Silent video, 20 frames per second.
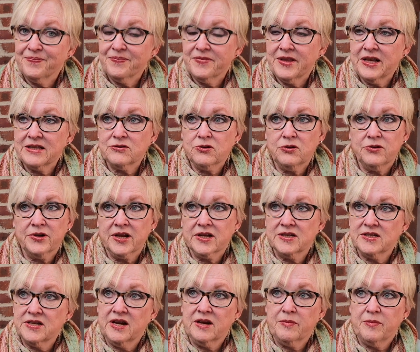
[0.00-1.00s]
That's only going
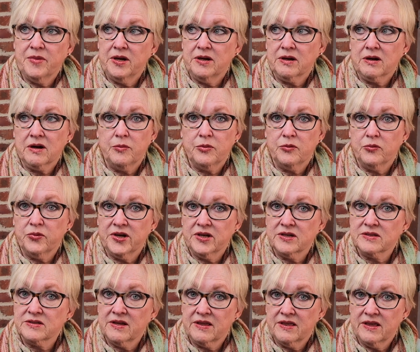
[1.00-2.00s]
to take me a couple
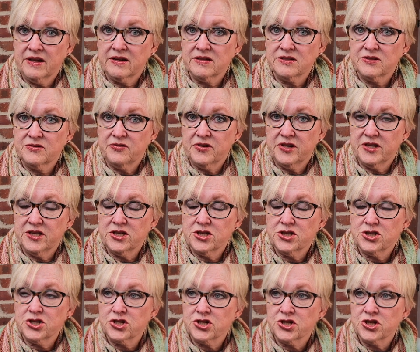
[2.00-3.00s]
weeks, I think, to
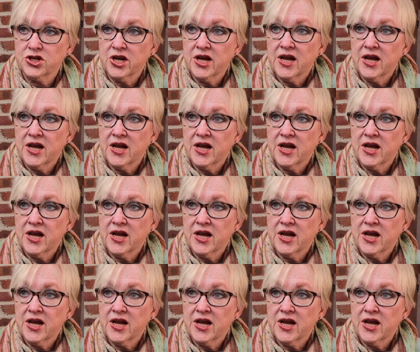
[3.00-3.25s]
finish.